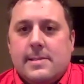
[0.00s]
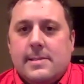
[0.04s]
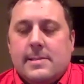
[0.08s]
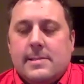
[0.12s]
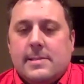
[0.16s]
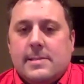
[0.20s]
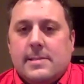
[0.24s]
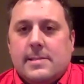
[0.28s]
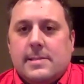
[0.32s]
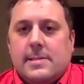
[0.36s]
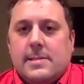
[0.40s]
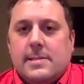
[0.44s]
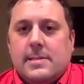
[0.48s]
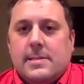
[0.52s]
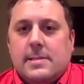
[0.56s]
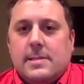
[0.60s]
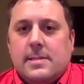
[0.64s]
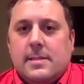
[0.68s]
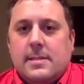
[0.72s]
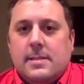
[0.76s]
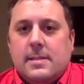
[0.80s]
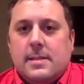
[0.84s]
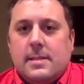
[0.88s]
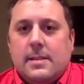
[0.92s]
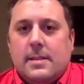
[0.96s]

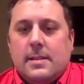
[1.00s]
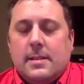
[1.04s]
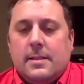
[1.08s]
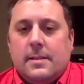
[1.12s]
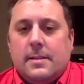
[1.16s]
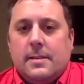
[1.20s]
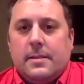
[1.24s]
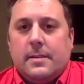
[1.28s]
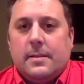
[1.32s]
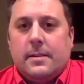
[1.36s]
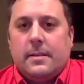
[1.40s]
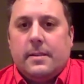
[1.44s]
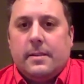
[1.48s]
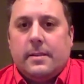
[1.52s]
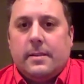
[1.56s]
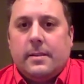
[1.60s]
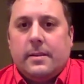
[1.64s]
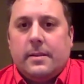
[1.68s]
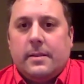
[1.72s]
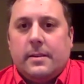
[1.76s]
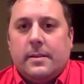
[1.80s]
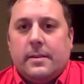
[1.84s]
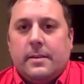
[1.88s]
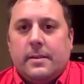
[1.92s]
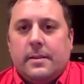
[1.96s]

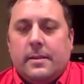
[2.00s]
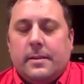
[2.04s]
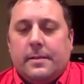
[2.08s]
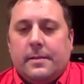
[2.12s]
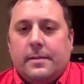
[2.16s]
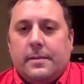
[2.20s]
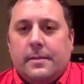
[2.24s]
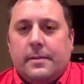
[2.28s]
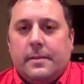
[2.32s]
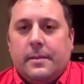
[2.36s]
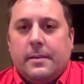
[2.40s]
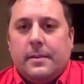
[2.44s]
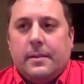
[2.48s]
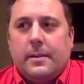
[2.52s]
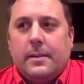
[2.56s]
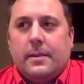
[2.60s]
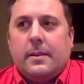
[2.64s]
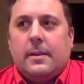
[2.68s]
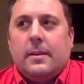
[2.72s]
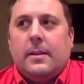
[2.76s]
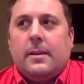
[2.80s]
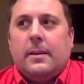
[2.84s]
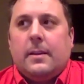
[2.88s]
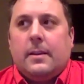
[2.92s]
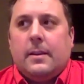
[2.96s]

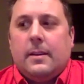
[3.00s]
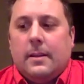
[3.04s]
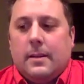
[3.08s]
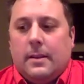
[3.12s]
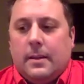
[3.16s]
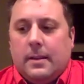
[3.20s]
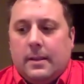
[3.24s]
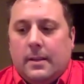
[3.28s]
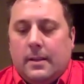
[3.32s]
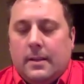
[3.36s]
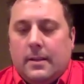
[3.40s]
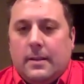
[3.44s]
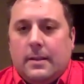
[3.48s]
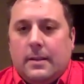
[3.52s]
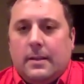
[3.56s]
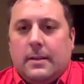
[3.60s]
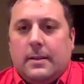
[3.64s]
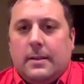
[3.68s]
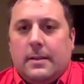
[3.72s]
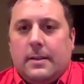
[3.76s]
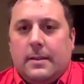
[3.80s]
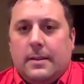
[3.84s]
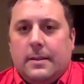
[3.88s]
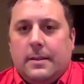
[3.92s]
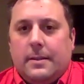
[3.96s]

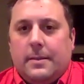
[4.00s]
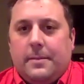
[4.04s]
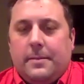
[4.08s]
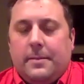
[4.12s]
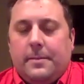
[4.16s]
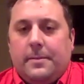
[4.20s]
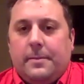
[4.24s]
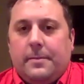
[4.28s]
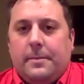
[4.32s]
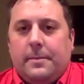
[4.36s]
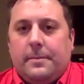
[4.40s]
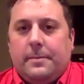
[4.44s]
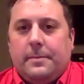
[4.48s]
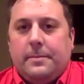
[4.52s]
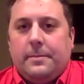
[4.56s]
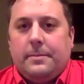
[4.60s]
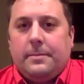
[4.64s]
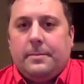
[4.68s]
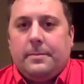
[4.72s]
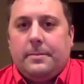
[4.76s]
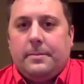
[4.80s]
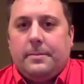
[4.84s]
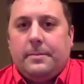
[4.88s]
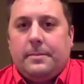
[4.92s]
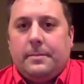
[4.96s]

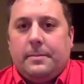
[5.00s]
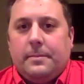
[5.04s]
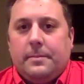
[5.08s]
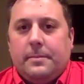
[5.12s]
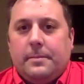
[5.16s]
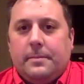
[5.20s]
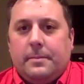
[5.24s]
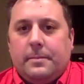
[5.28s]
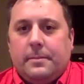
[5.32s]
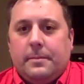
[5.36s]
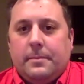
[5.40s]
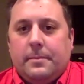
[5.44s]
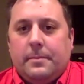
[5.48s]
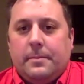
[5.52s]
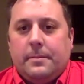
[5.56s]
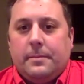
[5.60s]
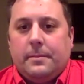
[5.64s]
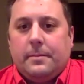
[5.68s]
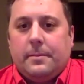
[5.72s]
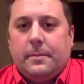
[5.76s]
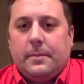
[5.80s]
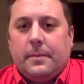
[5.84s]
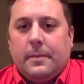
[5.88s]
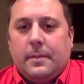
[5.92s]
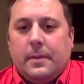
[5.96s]

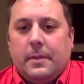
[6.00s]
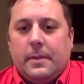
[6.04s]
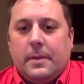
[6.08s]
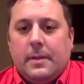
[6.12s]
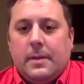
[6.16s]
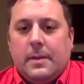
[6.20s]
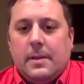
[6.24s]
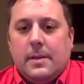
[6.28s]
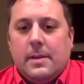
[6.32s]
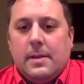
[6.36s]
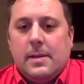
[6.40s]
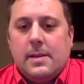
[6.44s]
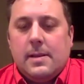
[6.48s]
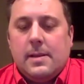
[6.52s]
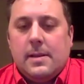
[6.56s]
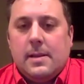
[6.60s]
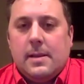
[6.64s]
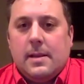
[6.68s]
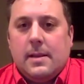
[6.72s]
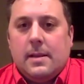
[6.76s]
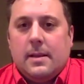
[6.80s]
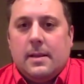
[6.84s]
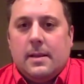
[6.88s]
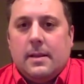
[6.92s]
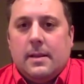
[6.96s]

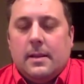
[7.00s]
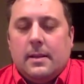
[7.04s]
This person isn't speaking.